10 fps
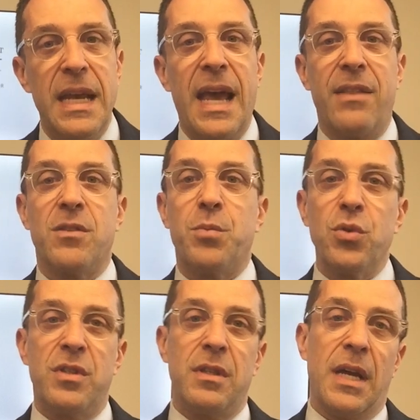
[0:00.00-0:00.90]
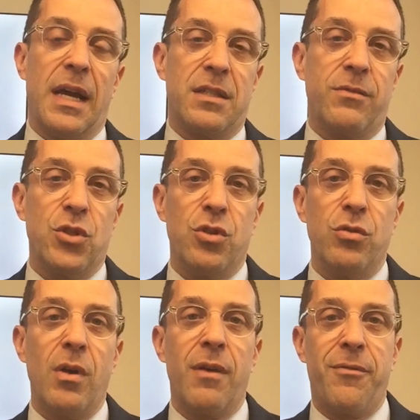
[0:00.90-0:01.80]
and this boosted the odds of a
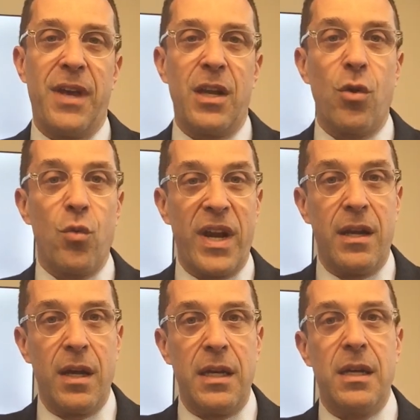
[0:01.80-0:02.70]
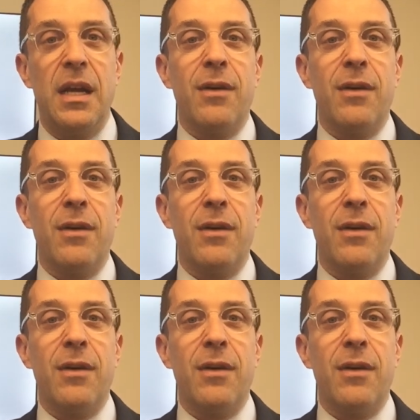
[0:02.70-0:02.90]
June Fed rate hike.